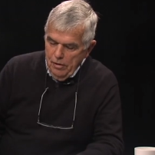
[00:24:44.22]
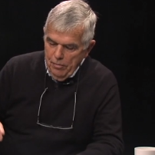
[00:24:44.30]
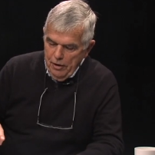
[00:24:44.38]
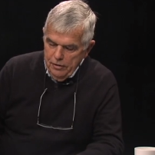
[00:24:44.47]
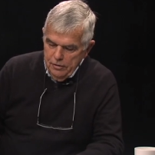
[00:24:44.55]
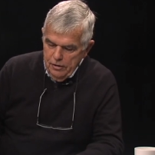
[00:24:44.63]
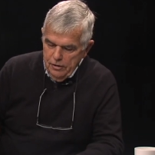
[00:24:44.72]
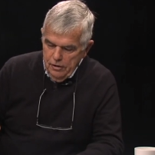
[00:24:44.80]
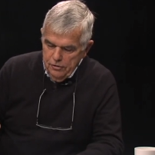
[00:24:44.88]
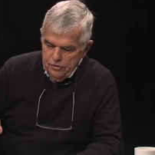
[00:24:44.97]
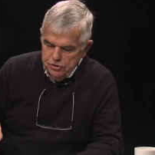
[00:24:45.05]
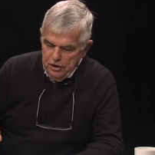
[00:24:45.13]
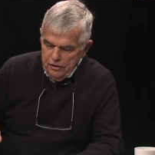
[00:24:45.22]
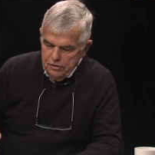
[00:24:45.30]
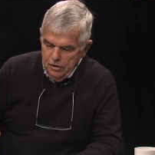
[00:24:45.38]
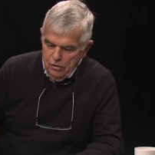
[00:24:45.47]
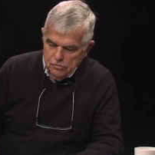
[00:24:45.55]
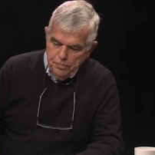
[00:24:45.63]
might interject,
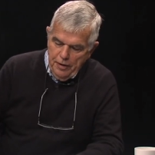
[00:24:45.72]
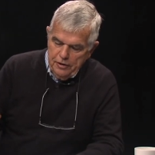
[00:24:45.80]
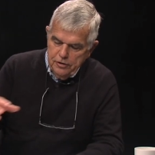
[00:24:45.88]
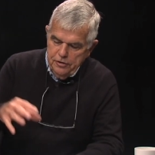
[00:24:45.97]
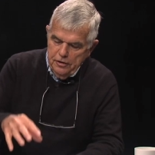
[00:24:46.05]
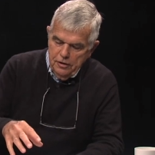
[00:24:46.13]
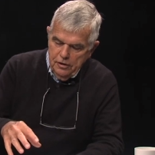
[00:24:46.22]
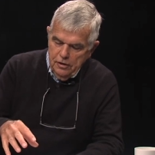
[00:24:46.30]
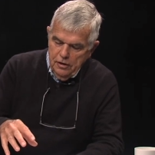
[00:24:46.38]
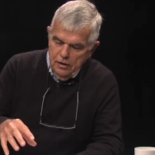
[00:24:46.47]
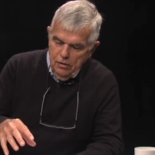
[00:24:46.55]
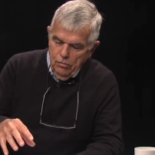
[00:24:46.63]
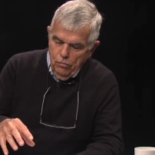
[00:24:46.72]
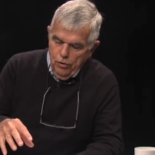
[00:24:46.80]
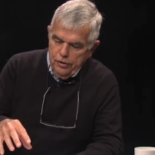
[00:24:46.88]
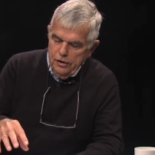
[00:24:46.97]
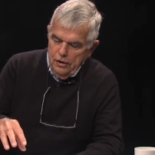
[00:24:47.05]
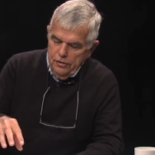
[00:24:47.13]
and goes back to the
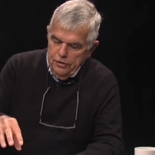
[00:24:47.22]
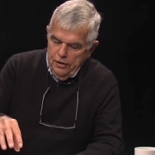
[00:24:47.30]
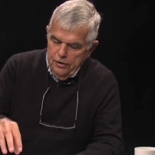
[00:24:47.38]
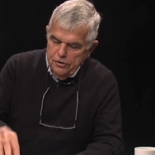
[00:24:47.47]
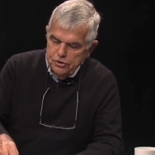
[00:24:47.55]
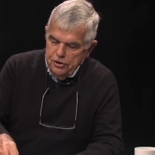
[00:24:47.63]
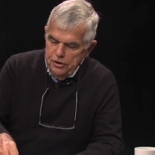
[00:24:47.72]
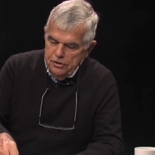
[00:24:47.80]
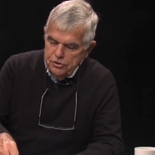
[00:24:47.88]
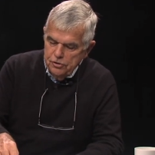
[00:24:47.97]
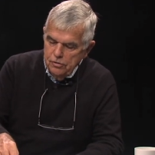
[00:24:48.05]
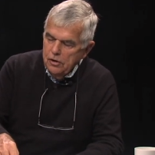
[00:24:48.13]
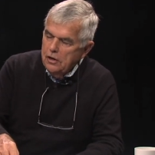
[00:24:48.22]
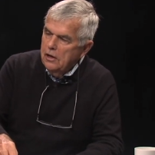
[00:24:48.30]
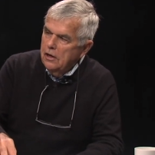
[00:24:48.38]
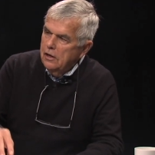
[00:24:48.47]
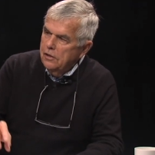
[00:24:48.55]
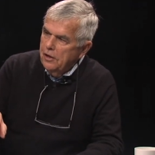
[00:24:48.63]
working on the energy issue,
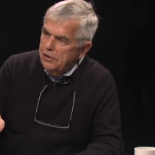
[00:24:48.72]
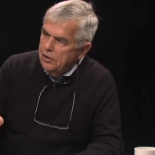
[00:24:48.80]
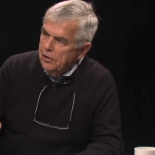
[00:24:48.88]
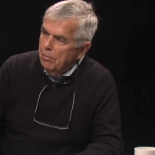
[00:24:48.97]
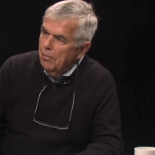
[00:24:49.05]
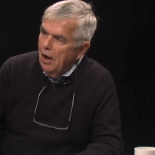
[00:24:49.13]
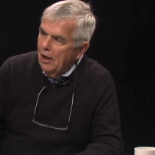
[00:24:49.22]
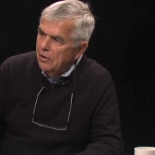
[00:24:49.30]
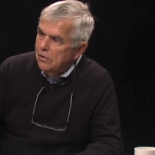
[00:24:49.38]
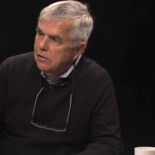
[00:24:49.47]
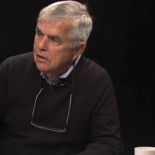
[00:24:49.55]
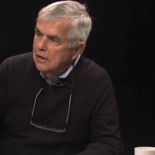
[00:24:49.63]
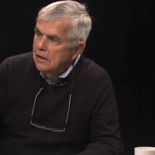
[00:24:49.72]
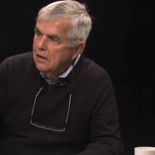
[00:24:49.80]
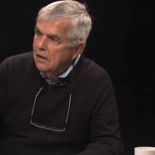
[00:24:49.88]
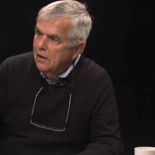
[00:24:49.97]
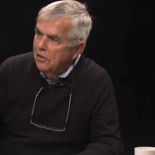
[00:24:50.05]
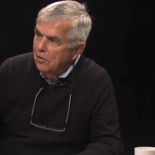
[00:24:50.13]
they did a model,
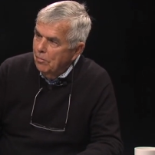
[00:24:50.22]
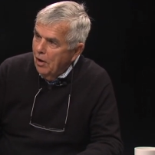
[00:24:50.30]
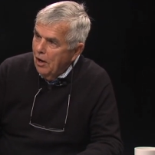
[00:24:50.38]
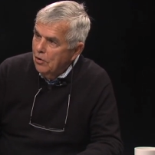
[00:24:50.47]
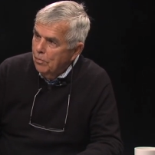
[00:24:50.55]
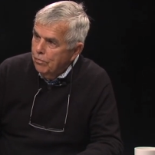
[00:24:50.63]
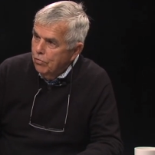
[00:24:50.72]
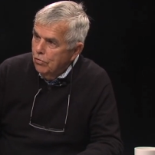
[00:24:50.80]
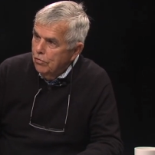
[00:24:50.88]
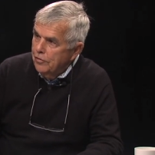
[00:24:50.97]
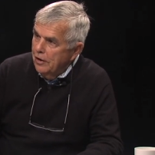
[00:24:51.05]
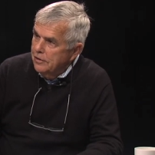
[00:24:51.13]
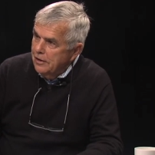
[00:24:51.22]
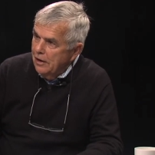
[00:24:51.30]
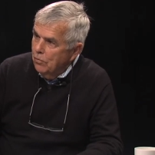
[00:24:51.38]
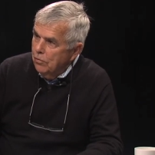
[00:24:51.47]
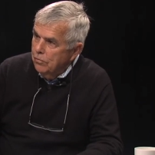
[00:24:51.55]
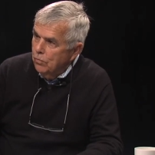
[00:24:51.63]
and the model proved that
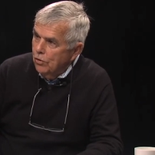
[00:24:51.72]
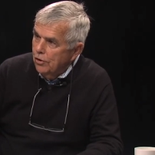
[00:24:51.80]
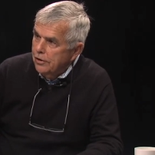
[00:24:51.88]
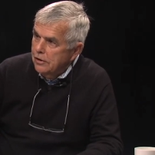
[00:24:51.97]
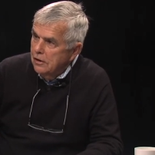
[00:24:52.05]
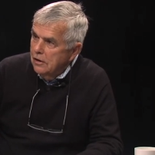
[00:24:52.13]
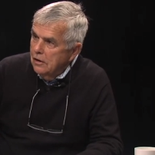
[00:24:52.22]
that wouldn't work.